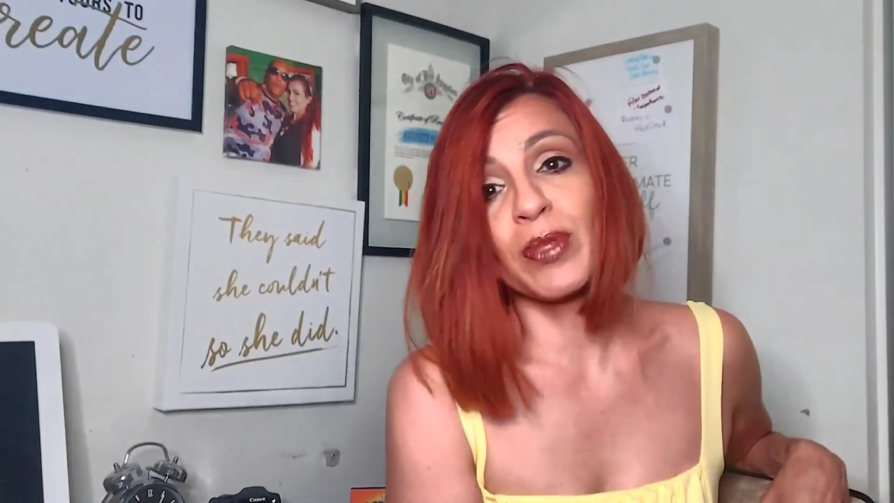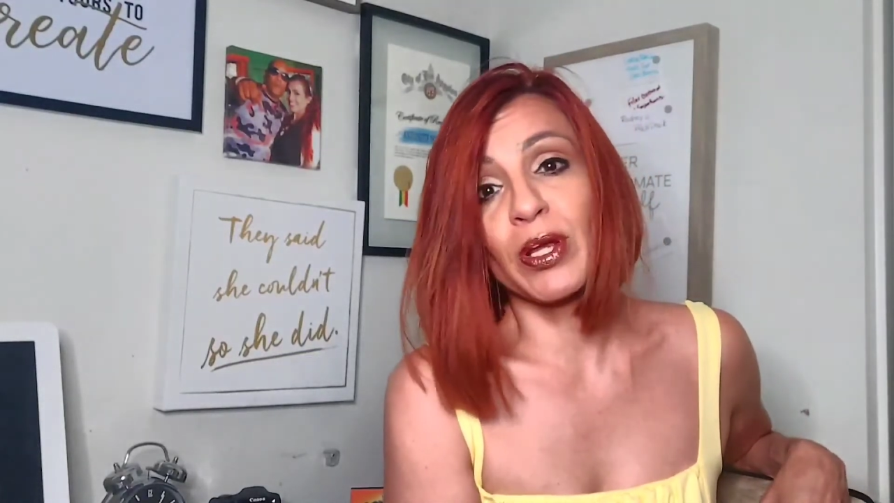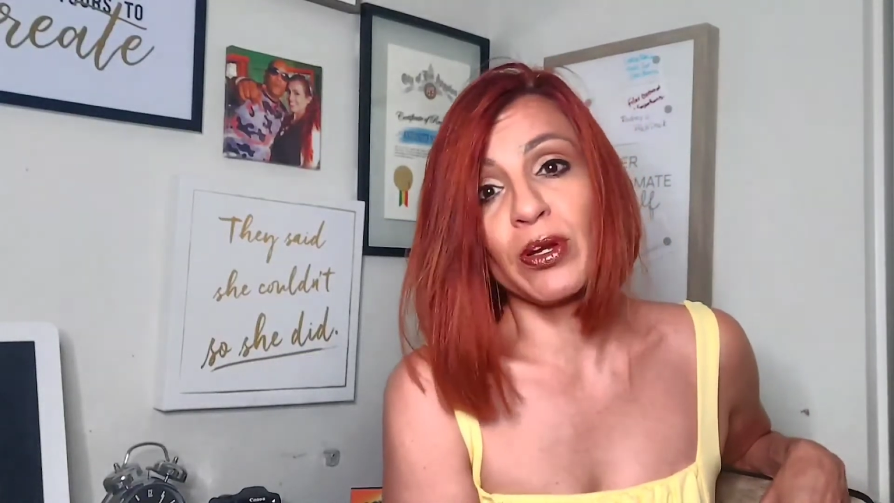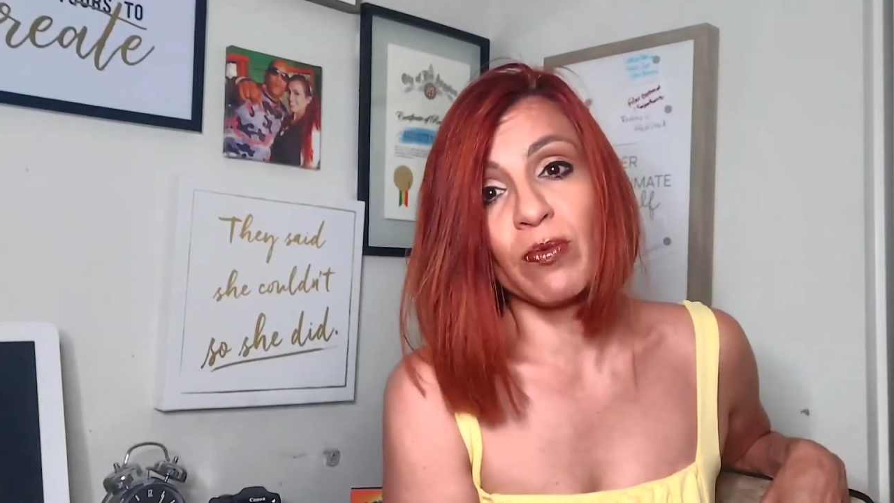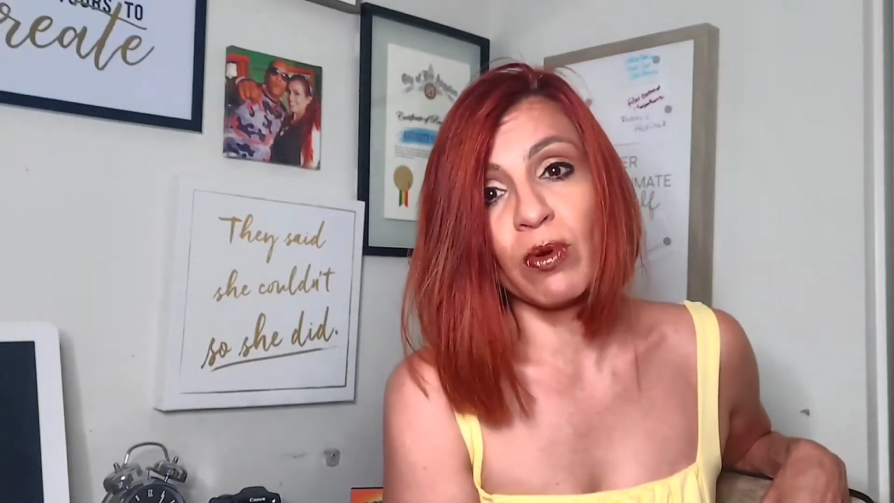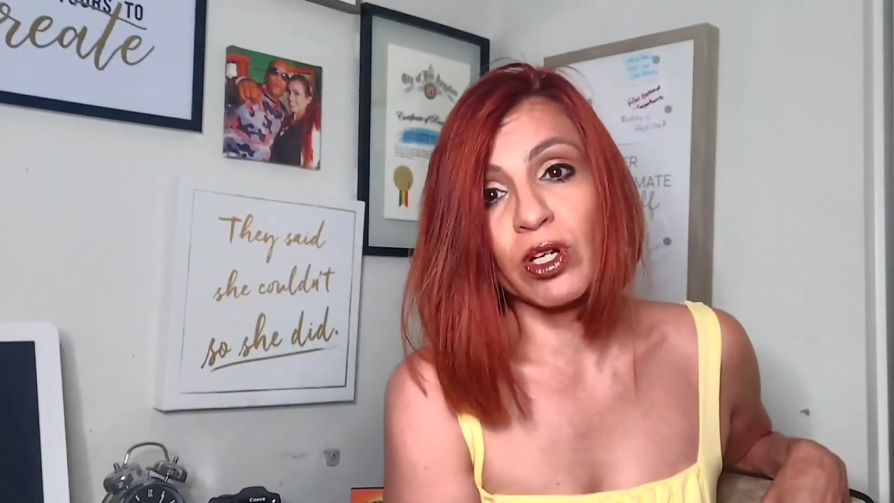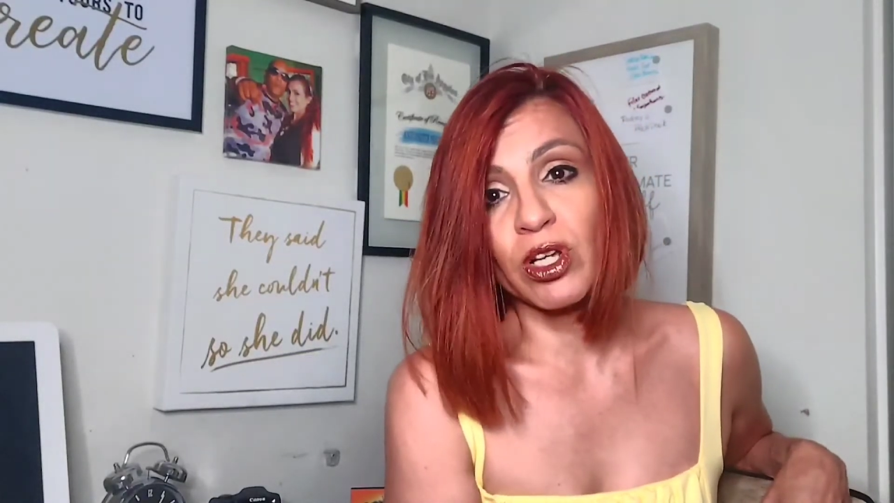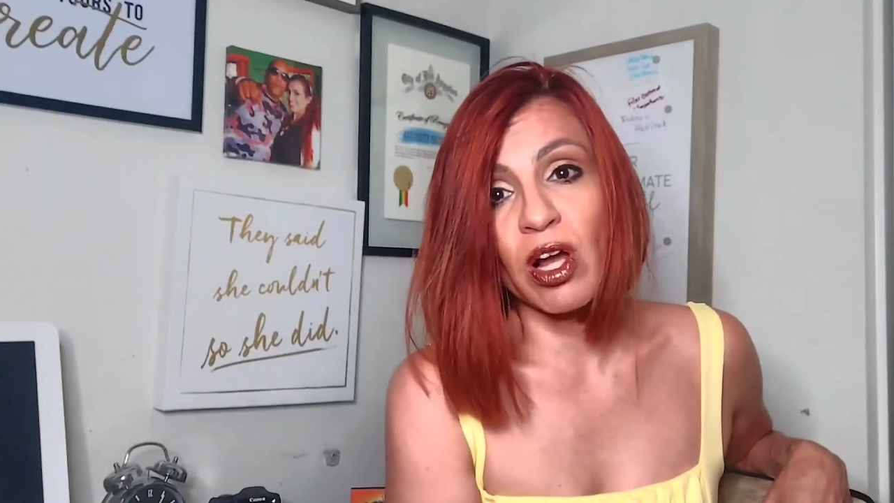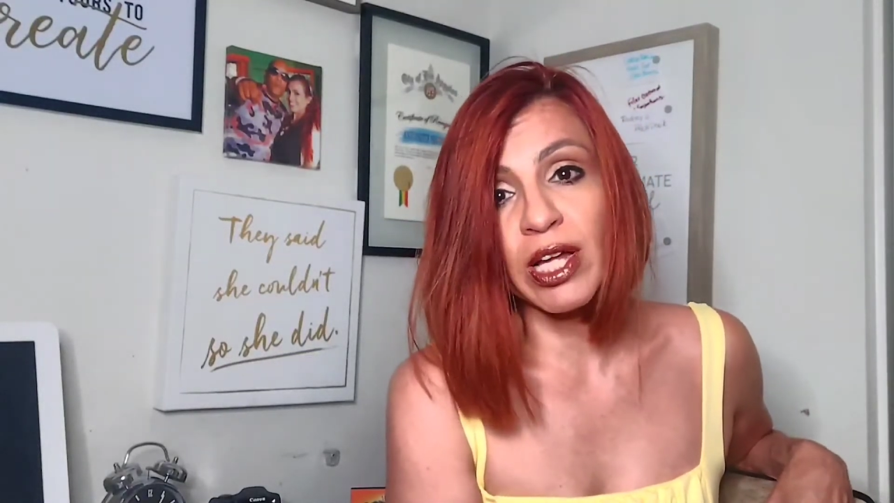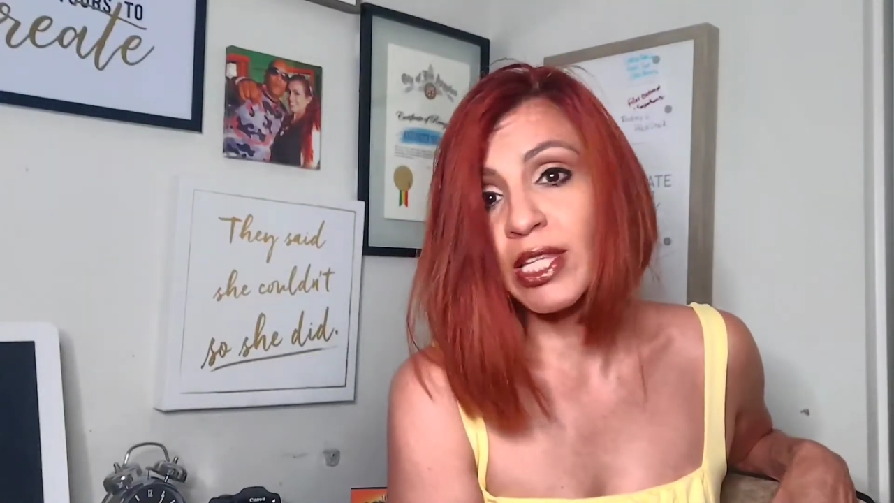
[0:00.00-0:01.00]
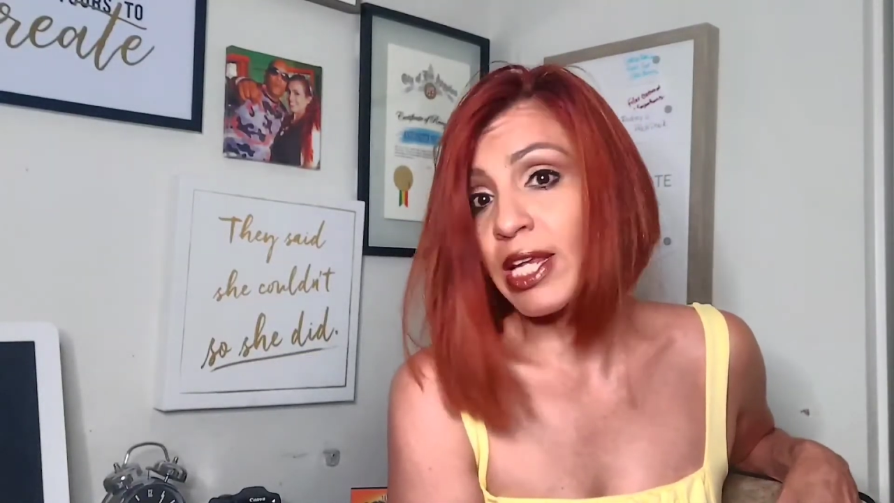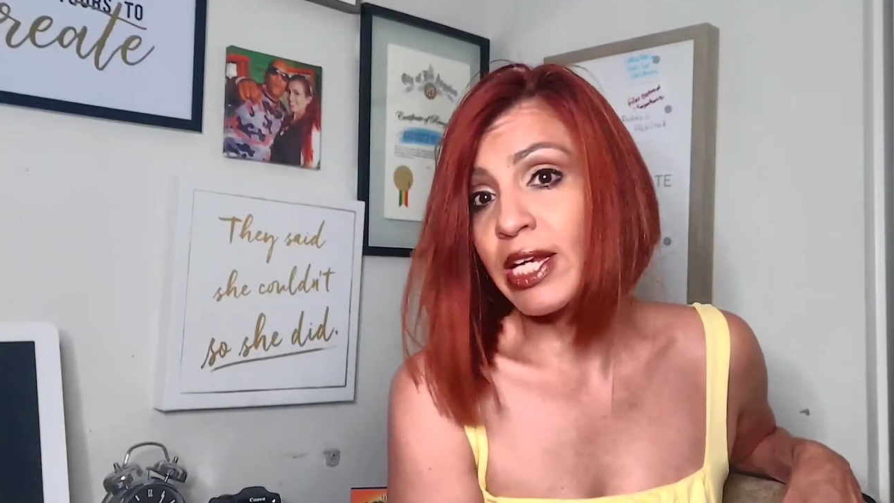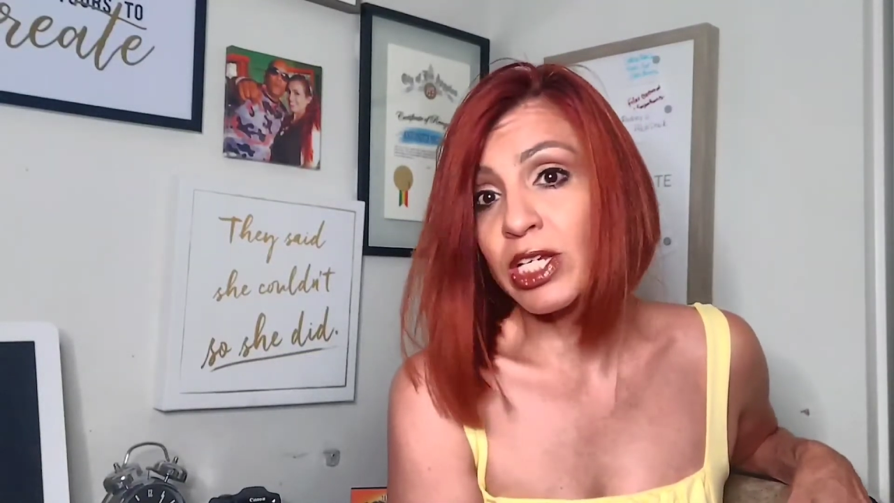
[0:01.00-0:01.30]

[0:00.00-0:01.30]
They weren't talking. They